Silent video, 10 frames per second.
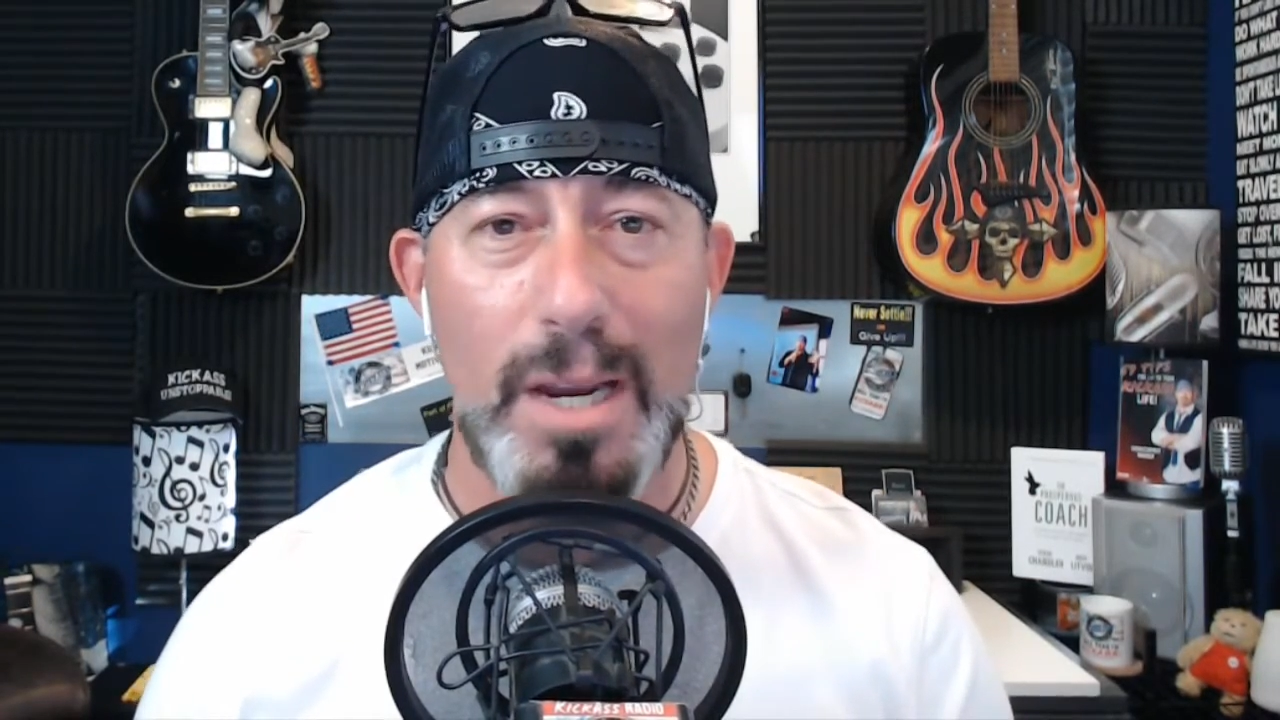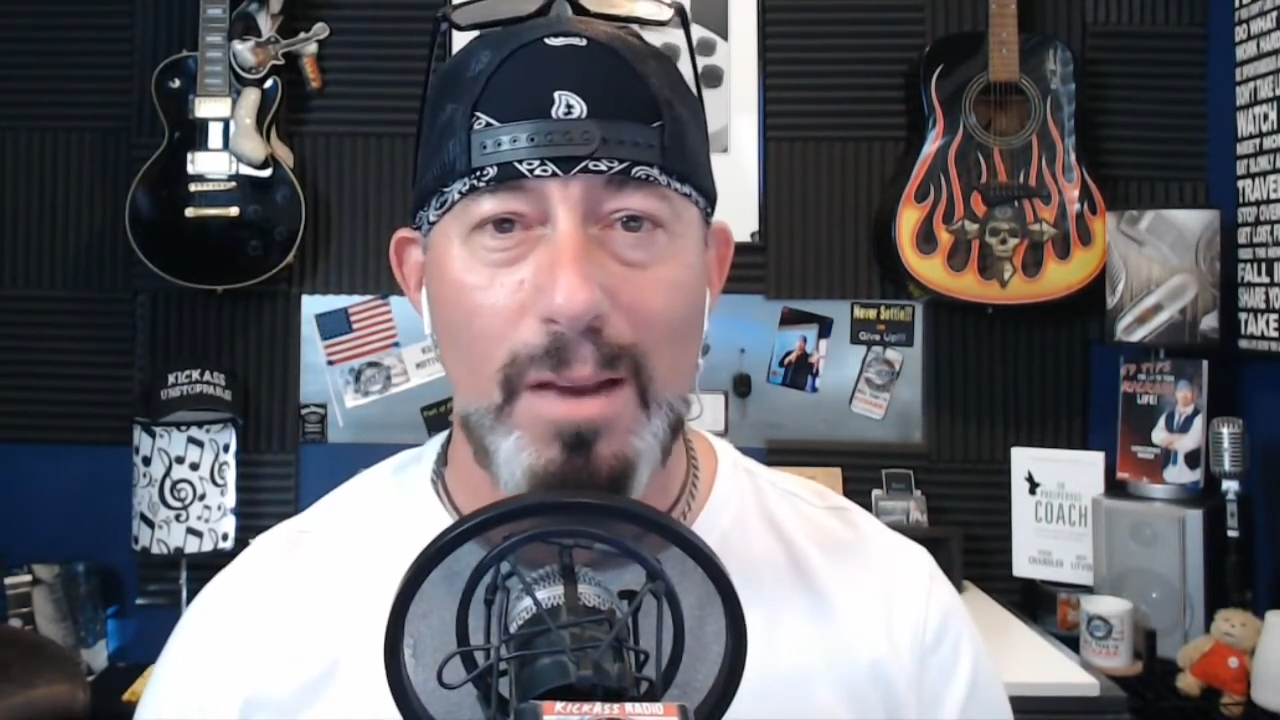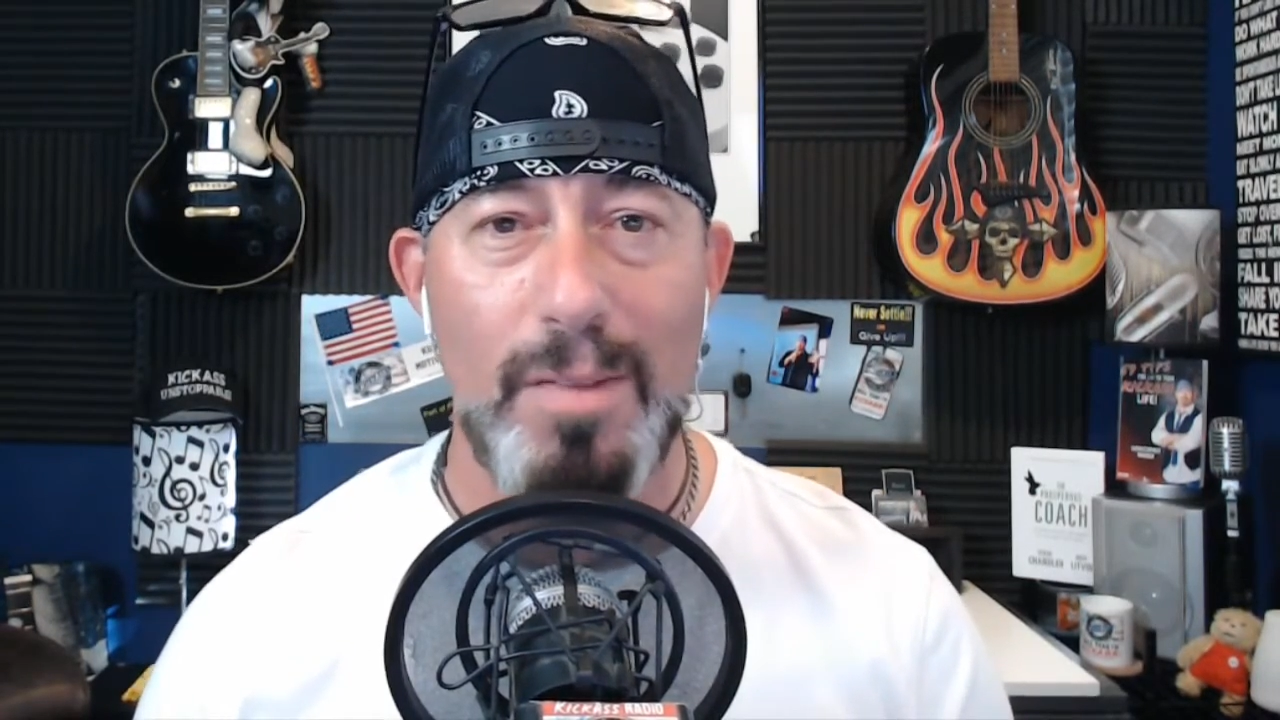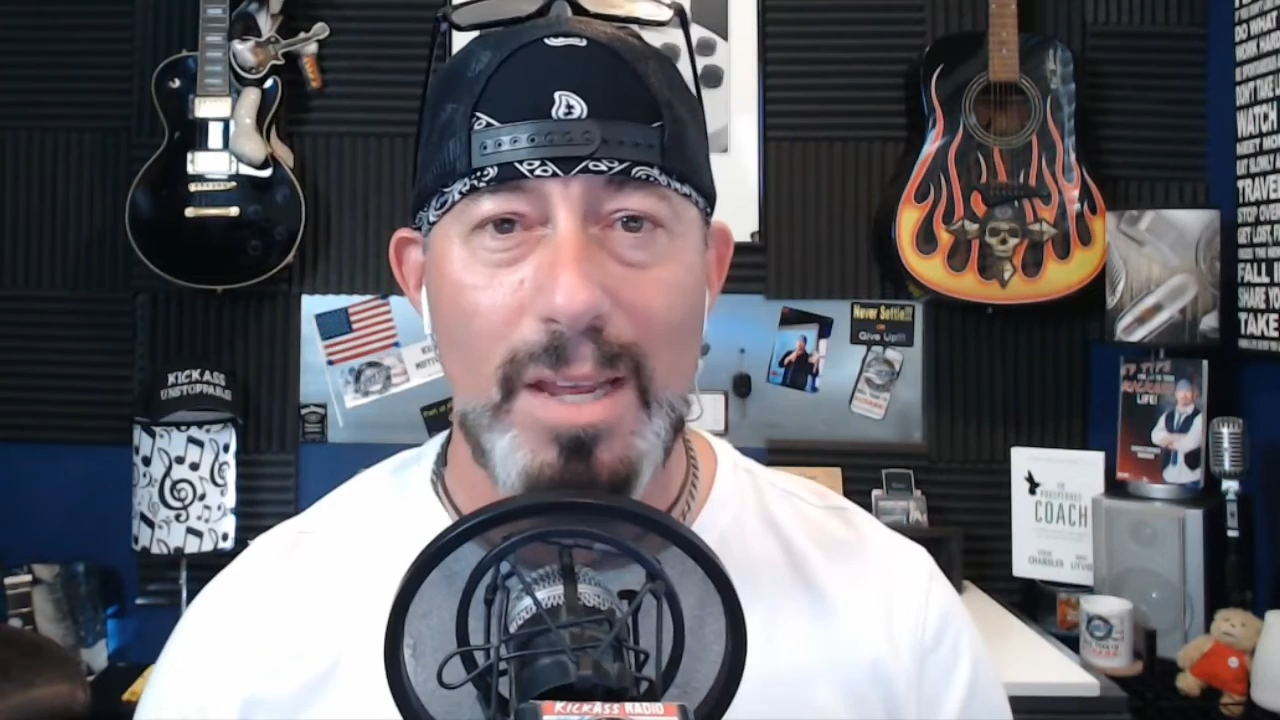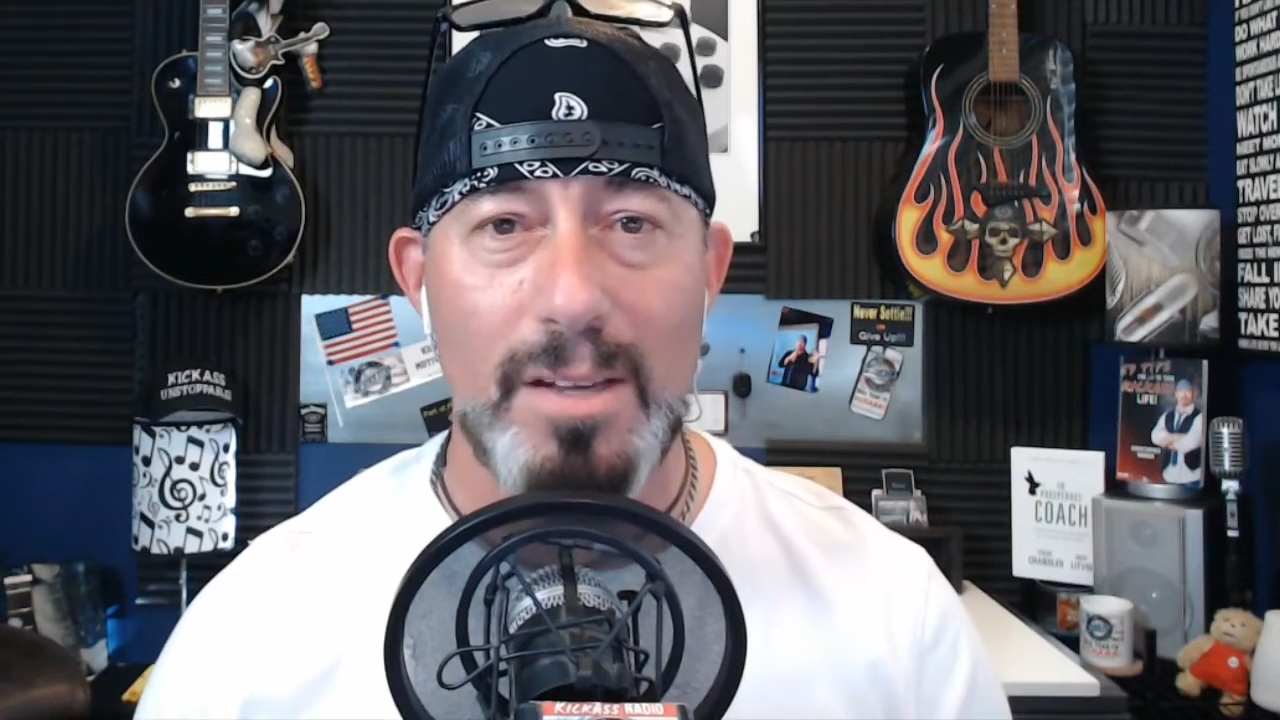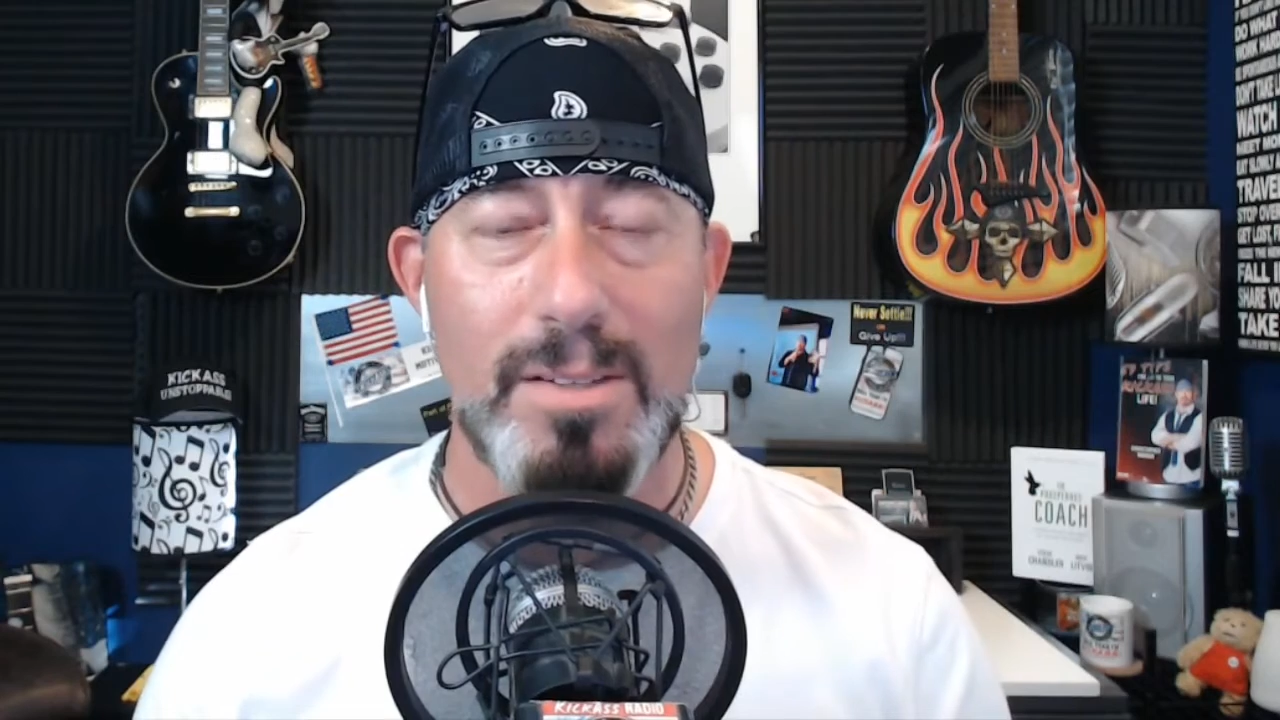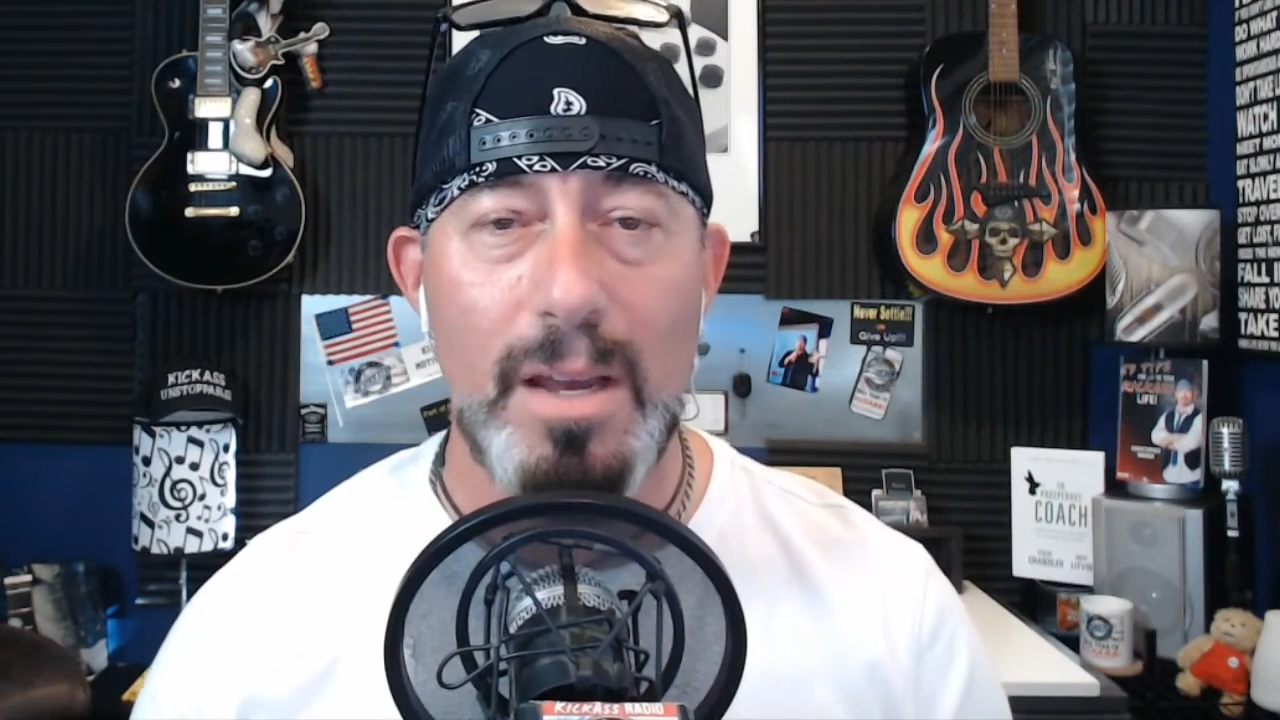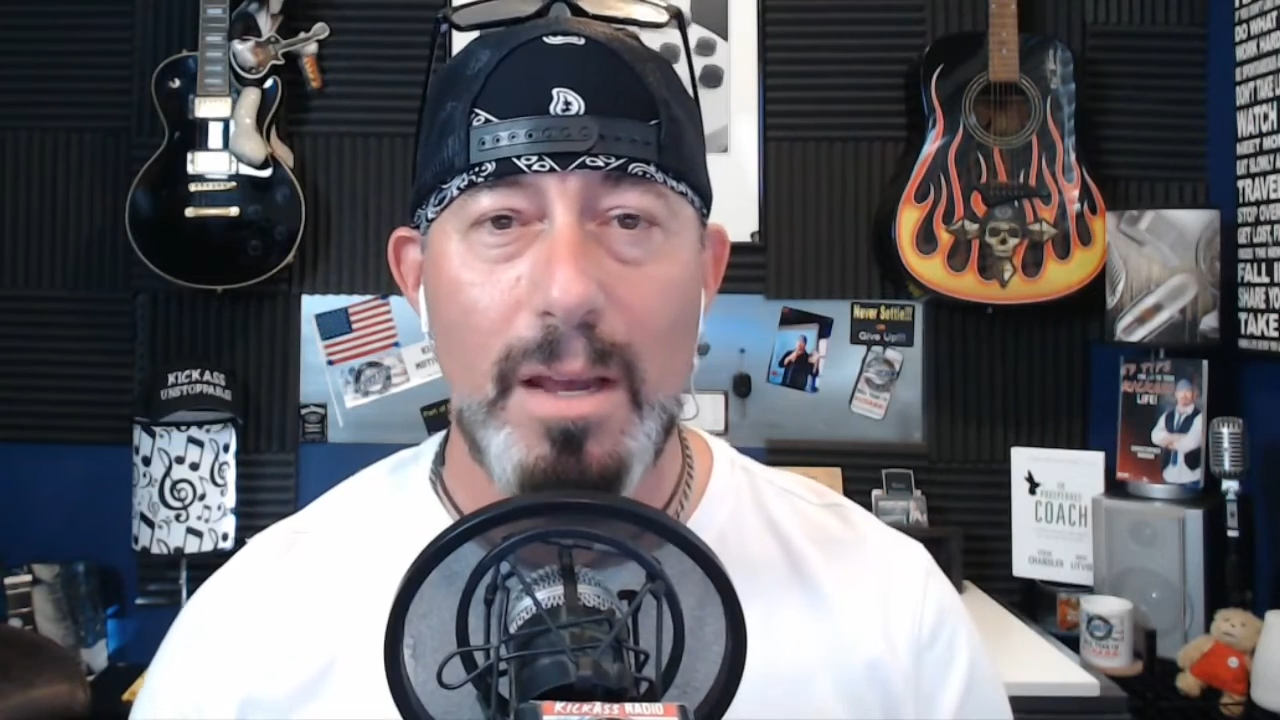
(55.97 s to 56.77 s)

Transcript: and everything else,